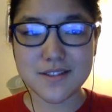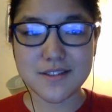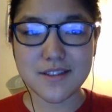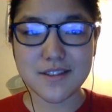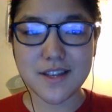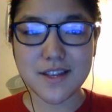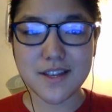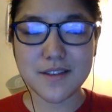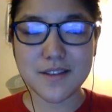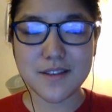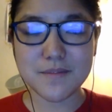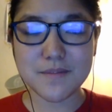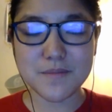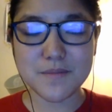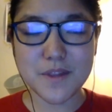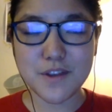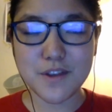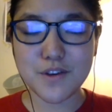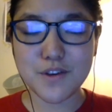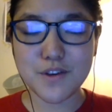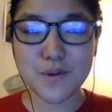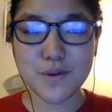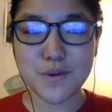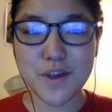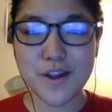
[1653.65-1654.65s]
Like, I
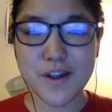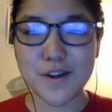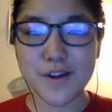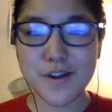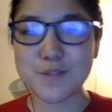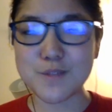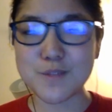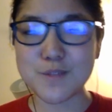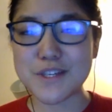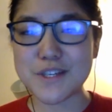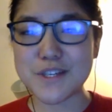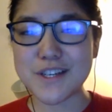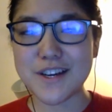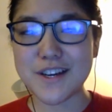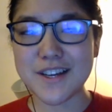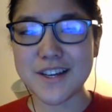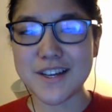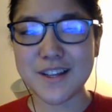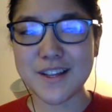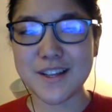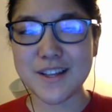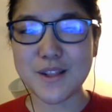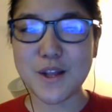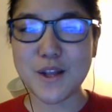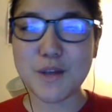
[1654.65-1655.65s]
know Aaron's been
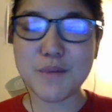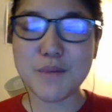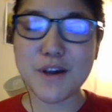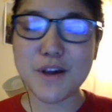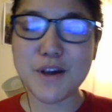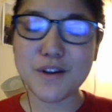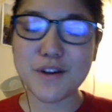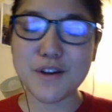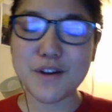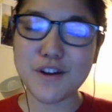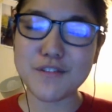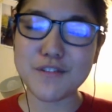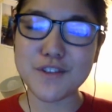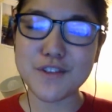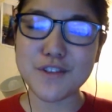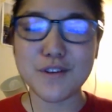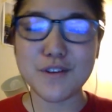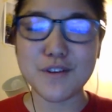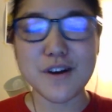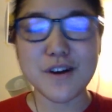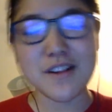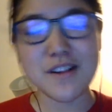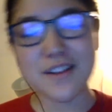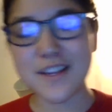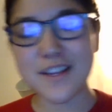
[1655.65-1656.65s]
talking a lot about
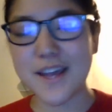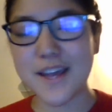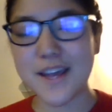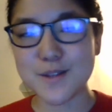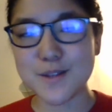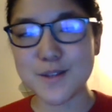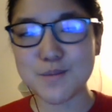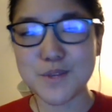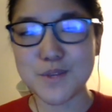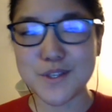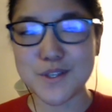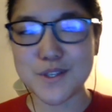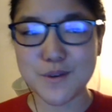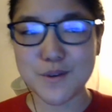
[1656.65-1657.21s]
GraphQL and Gatsby,